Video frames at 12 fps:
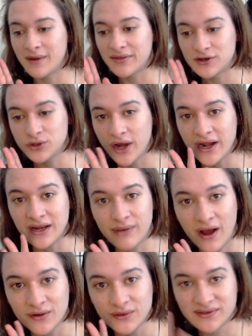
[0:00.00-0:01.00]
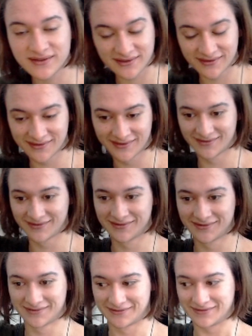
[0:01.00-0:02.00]
them on the trading post.
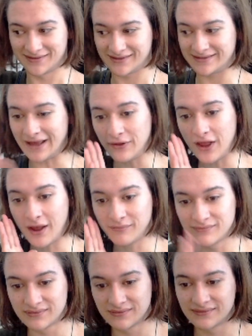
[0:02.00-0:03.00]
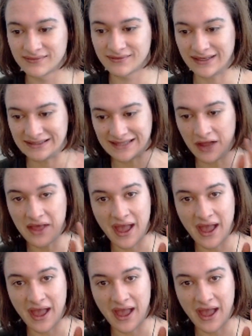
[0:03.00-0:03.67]
Sell them. Sell